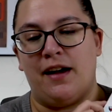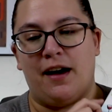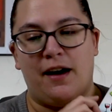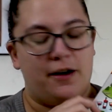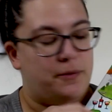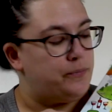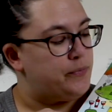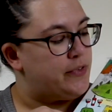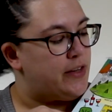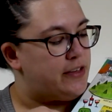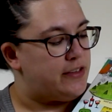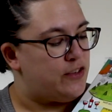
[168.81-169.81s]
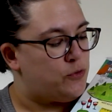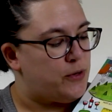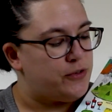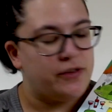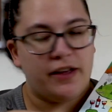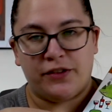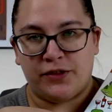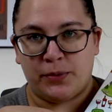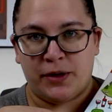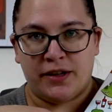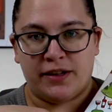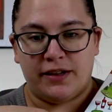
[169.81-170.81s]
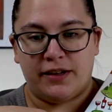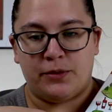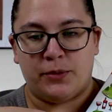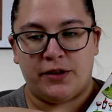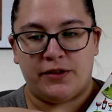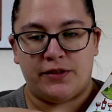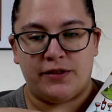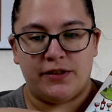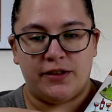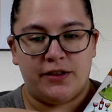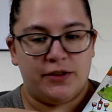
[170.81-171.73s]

I did this puzzle last week. It was